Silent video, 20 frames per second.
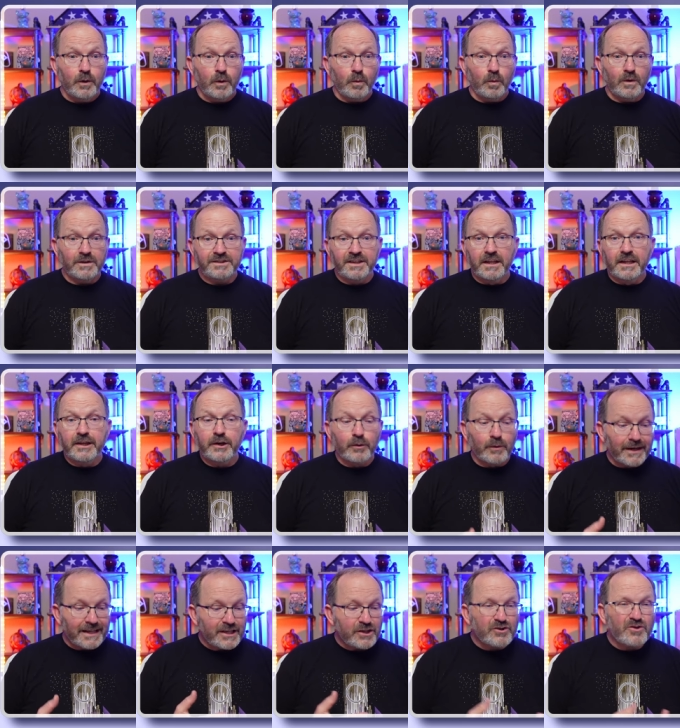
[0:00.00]
was
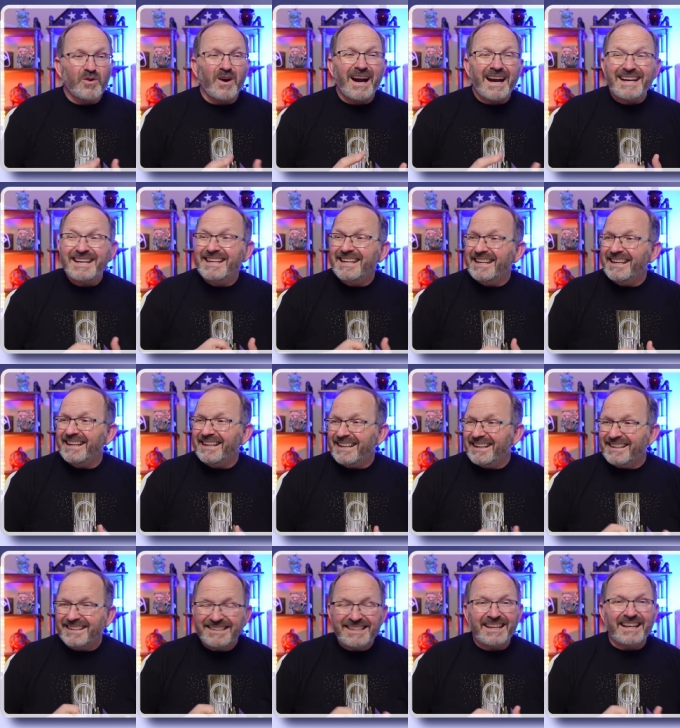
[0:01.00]
literally trying to get
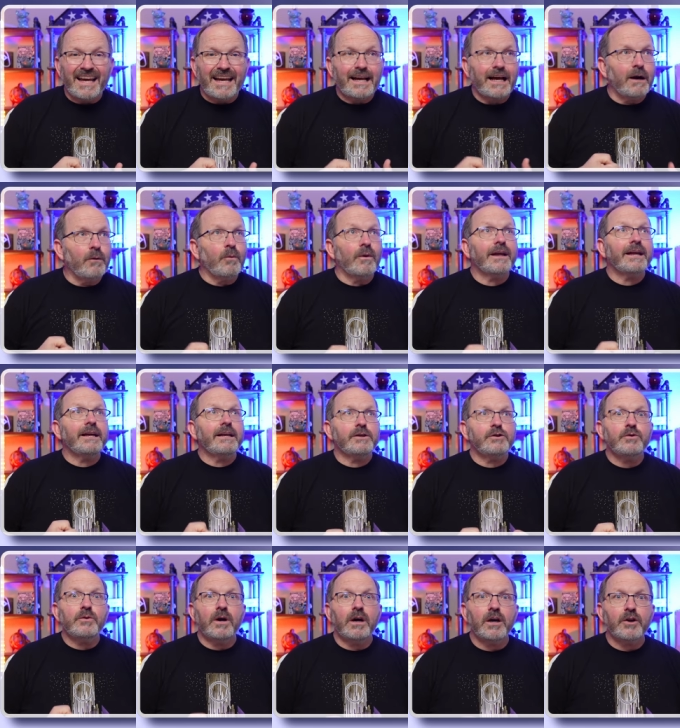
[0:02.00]
to like, I want to get
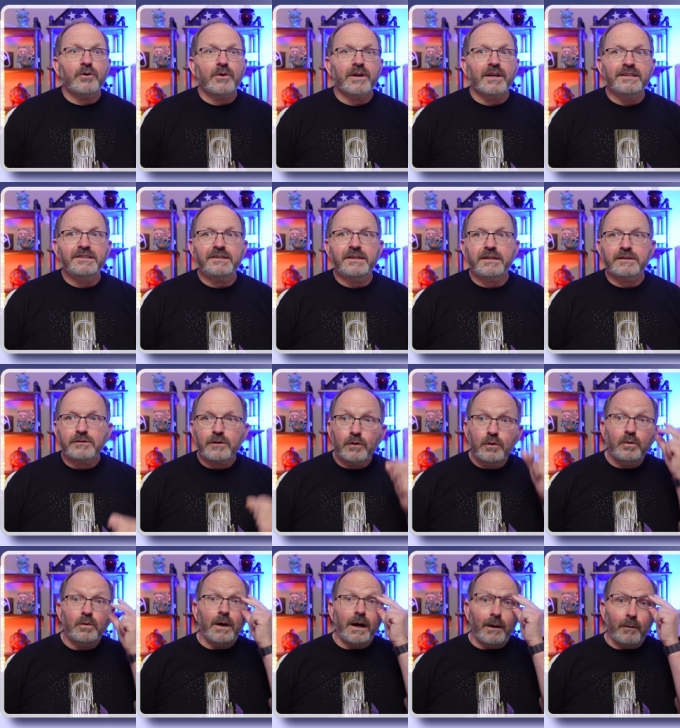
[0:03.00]
to 100 listings.
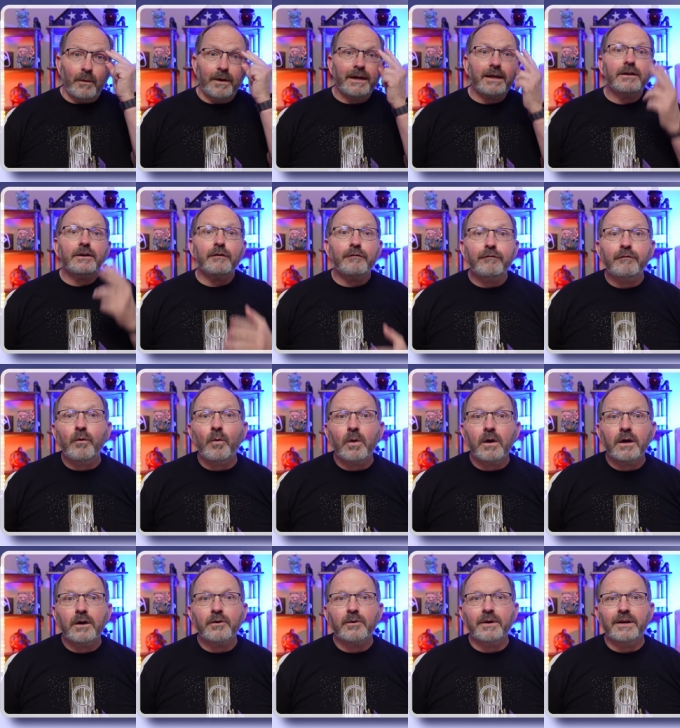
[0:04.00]
Ooh, I want to get to
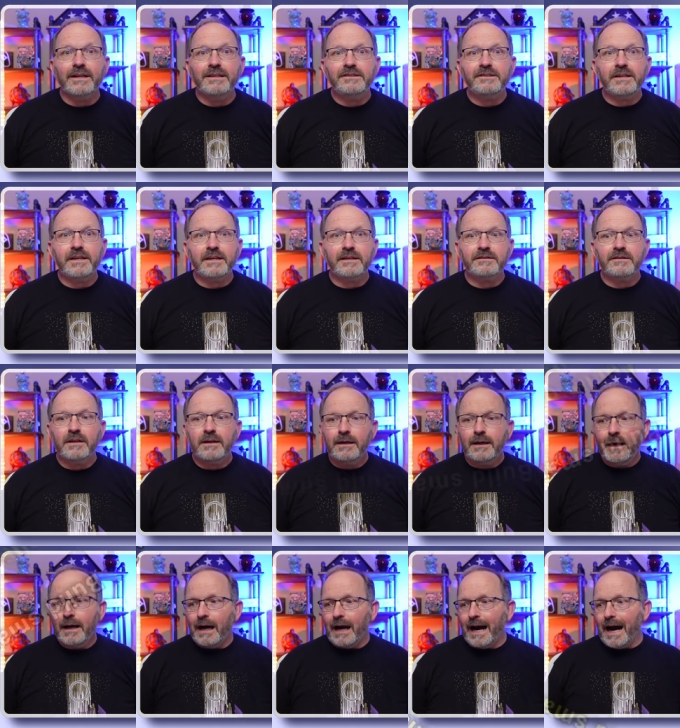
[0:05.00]
400 listings.
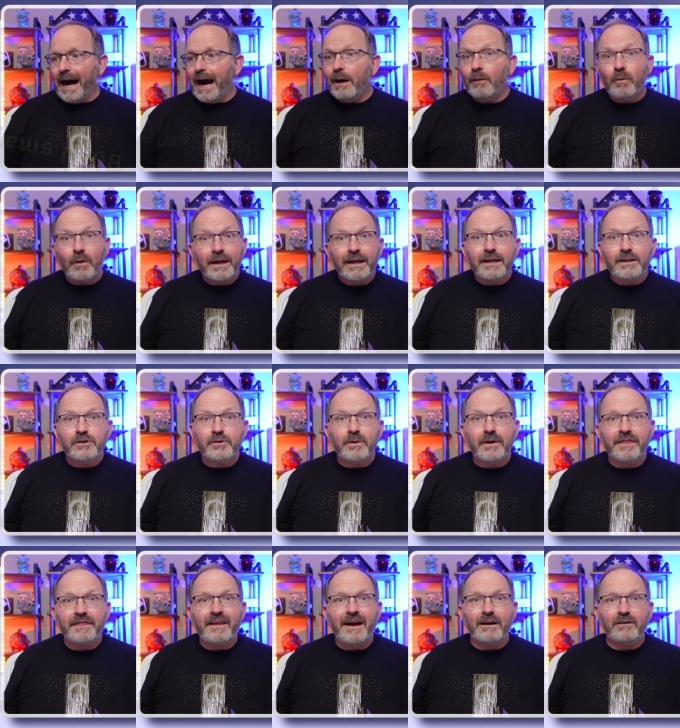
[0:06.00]
I want to get to
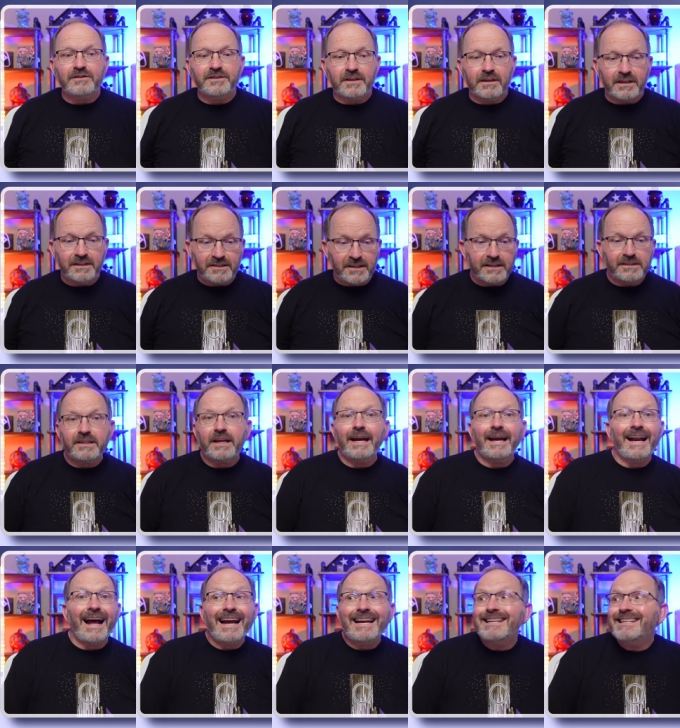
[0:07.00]
1,000 listings.
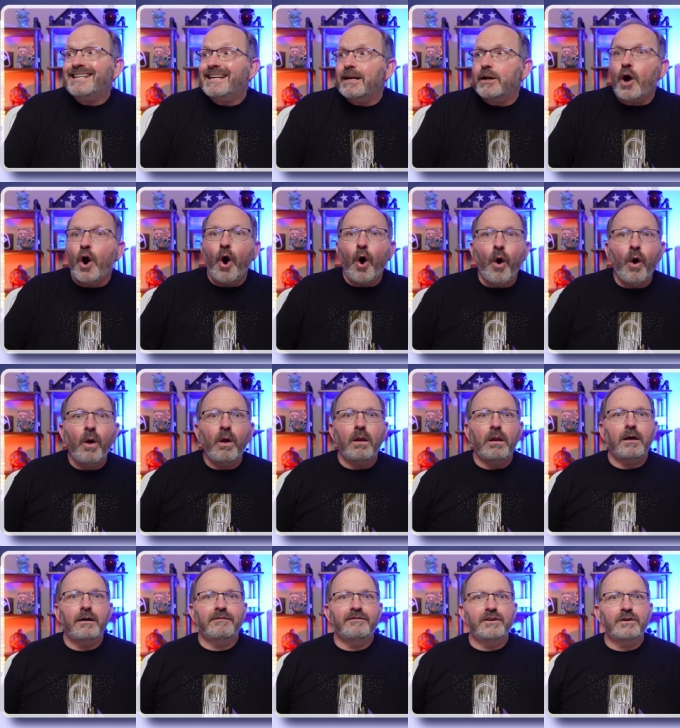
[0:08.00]
And I did
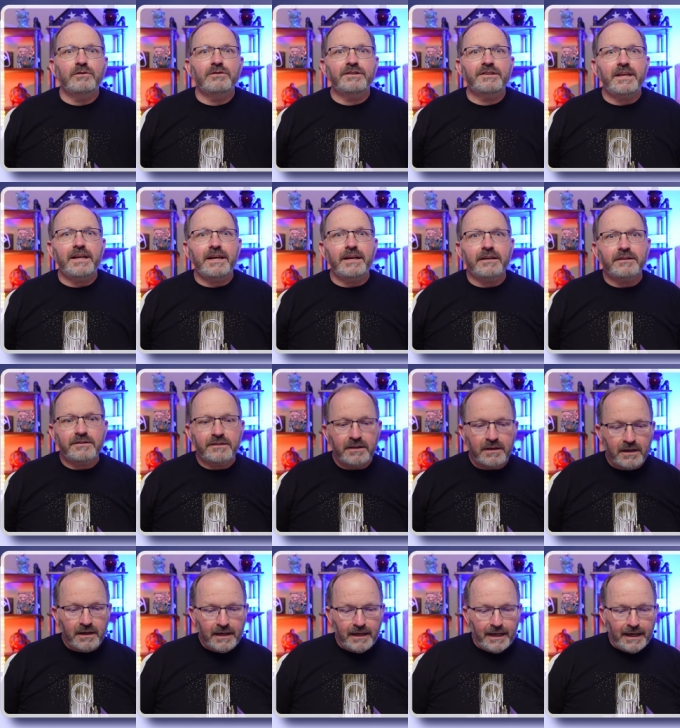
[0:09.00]
all of those things.
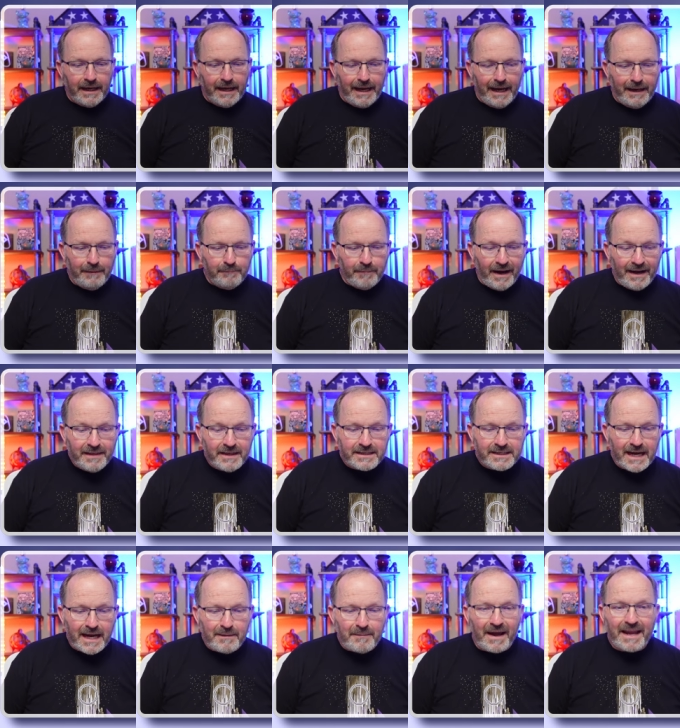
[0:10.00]
And by the
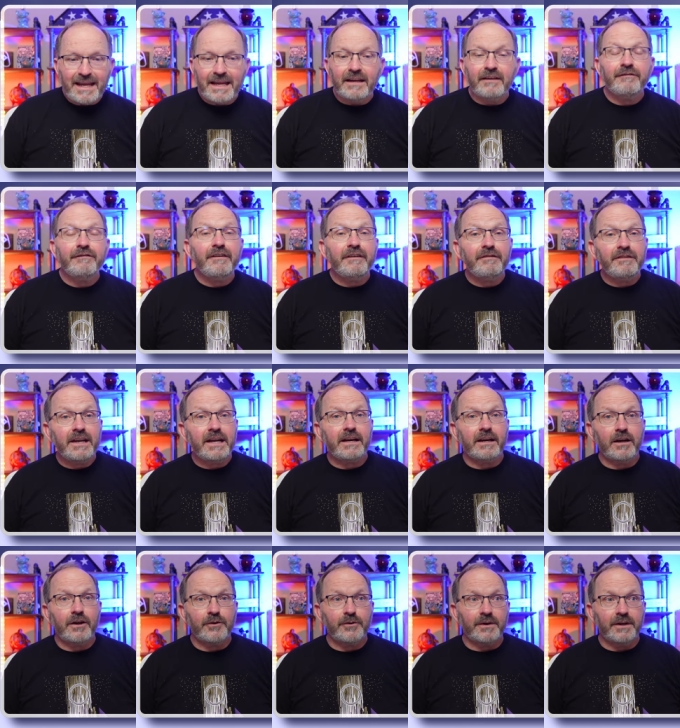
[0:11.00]
time I hit
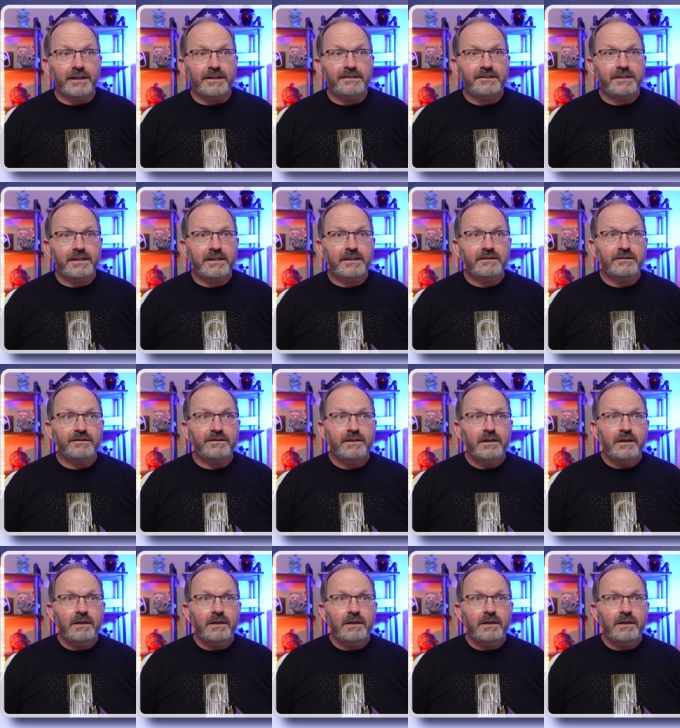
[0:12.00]
1,500 listings,